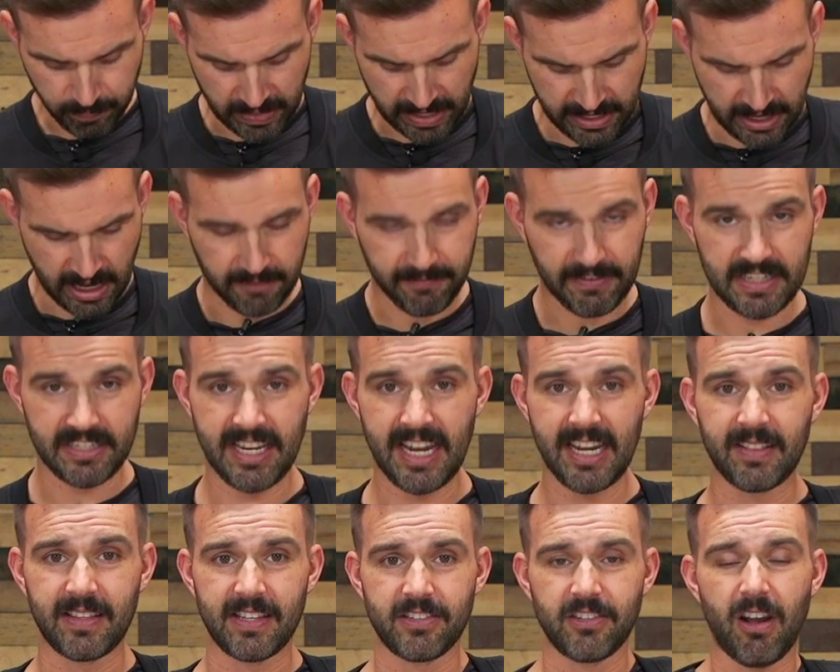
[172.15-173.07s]
Now if I
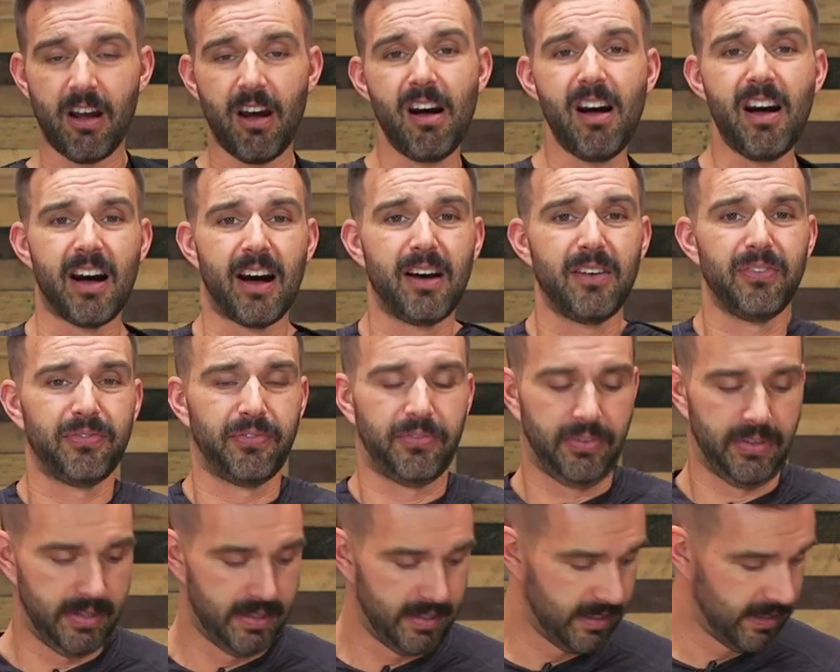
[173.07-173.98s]
take this
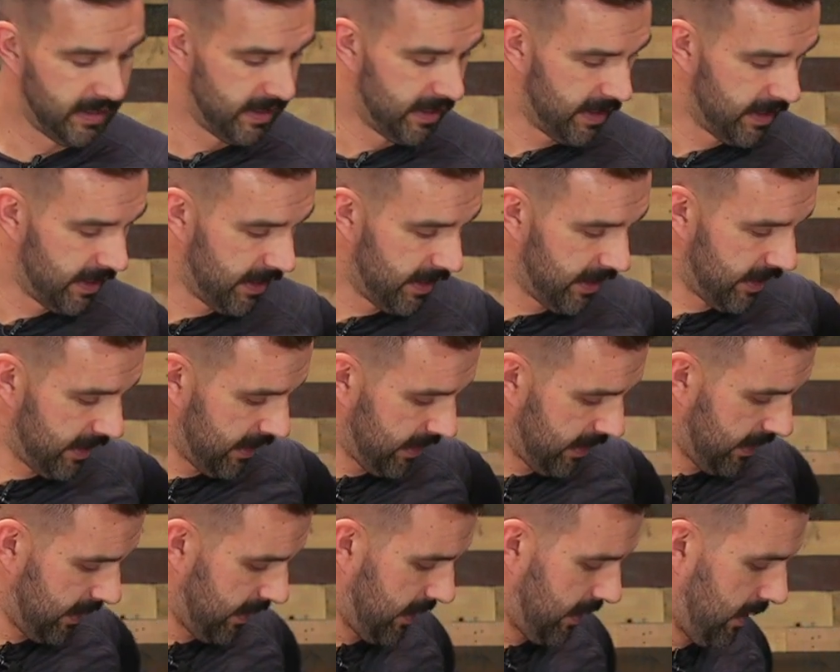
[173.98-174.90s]
off,
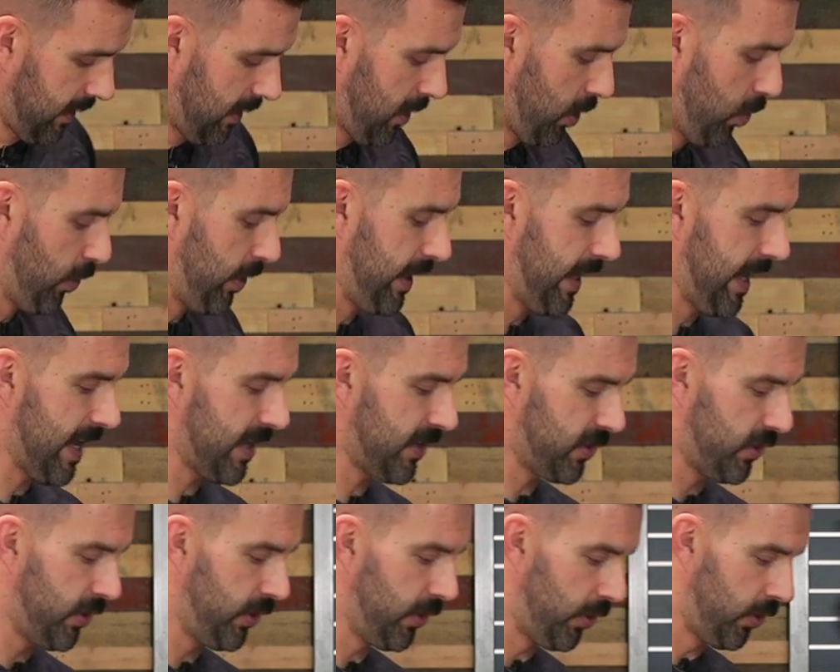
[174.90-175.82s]
we get
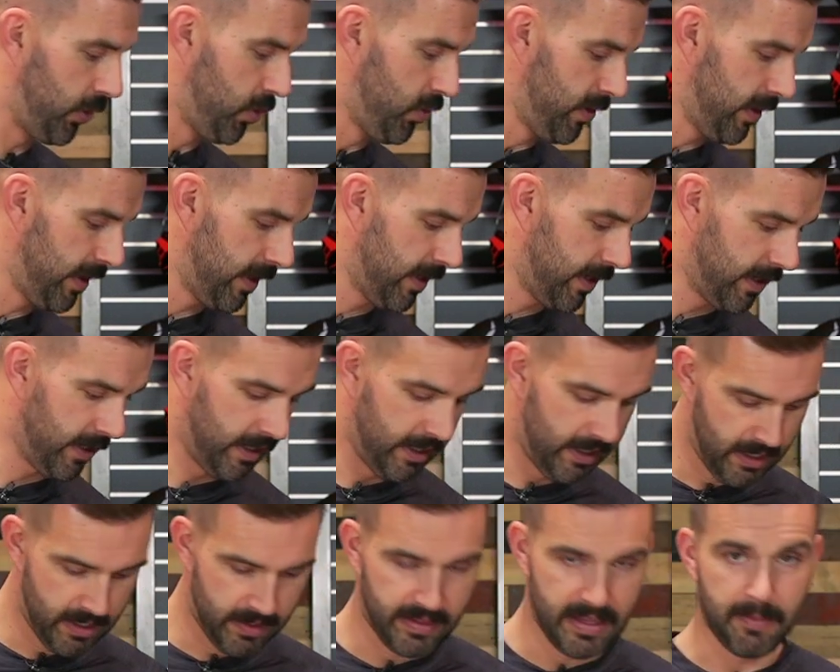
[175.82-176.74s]
to
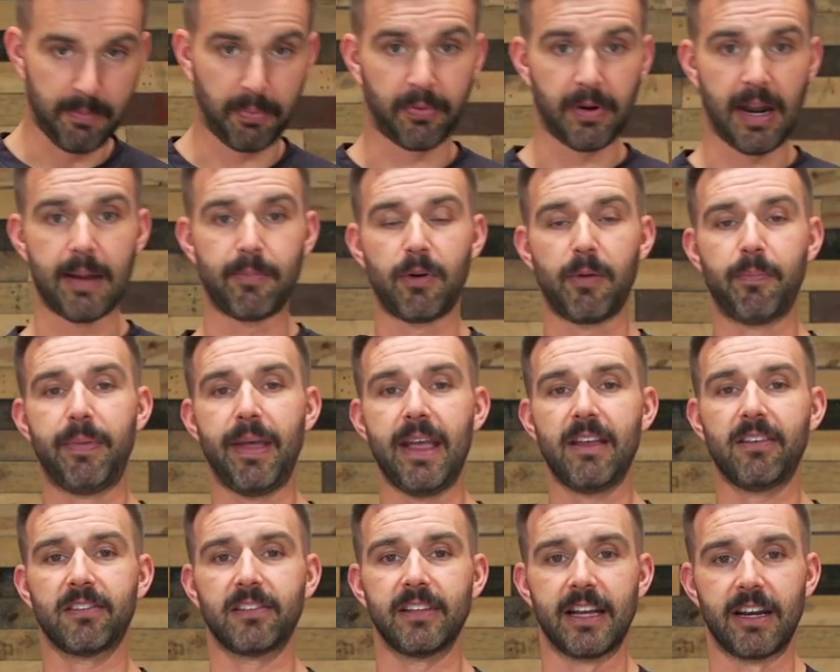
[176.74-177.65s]
the primer
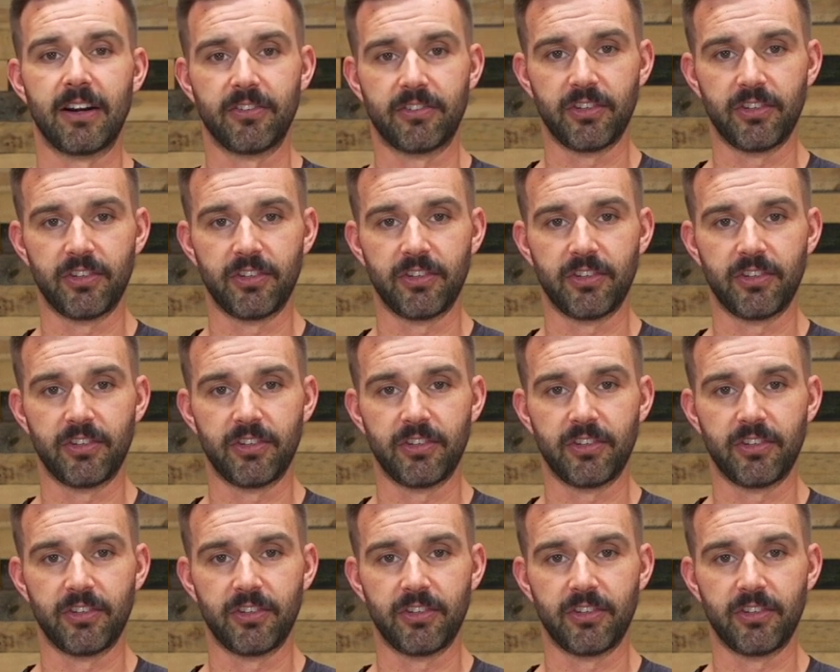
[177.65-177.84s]
base layer.